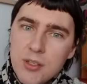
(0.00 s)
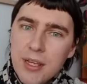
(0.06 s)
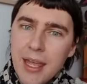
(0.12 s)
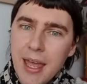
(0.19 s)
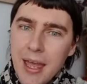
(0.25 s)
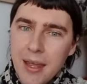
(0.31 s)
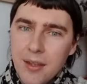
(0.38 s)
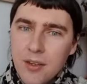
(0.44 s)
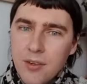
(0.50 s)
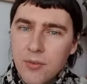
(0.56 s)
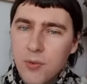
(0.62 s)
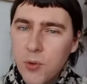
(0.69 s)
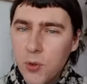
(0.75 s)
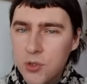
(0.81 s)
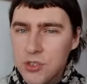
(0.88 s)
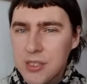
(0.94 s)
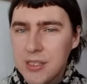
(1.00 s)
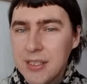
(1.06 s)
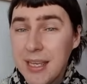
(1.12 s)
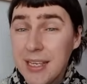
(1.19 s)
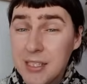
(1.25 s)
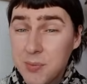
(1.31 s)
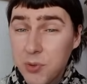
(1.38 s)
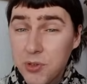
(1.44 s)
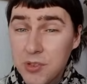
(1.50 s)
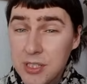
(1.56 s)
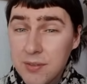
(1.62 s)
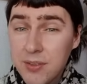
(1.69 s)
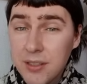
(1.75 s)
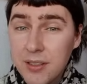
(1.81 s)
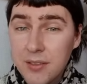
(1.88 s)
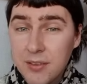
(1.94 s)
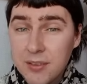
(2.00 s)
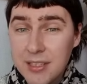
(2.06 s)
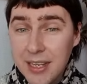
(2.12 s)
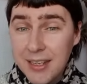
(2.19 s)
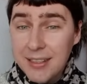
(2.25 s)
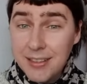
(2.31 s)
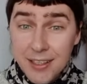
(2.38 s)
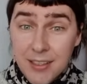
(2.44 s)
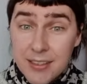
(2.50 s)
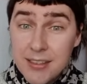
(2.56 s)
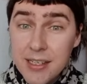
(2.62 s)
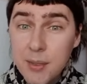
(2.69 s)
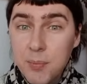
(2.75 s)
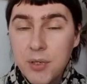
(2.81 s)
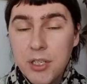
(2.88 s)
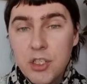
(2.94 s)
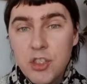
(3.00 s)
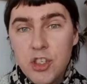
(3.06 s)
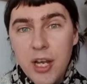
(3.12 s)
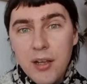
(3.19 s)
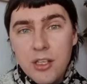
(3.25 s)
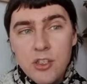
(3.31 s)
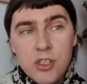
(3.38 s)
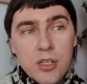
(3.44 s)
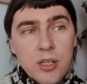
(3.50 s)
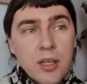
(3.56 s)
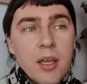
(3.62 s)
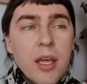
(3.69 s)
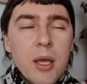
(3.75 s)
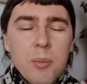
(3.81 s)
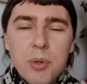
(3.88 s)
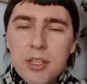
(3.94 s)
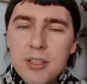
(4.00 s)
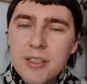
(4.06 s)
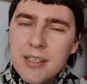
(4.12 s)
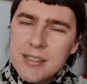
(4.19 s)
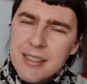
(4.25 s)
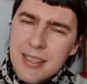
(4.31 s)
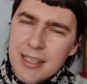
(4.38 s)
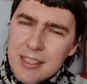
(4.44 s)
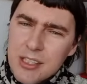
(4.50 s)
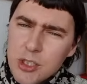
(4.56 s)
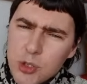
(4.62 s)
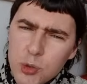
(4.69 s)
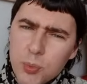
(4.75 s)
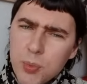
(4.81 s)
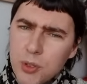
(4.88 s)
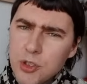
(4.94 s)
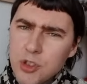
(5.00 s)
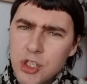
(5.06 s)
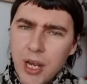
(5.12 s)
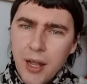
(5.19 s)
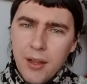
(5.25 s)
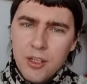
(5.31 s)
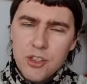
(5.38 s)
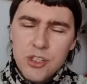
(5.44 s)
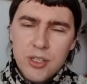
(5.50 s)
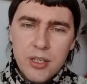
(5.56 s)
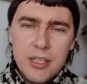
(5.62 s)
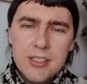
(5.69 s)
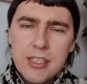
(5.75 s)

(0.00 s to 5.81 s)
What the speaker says: to the end, of course, it gets more difficult and it does get pretty challenging, but it doesn't get super challenging.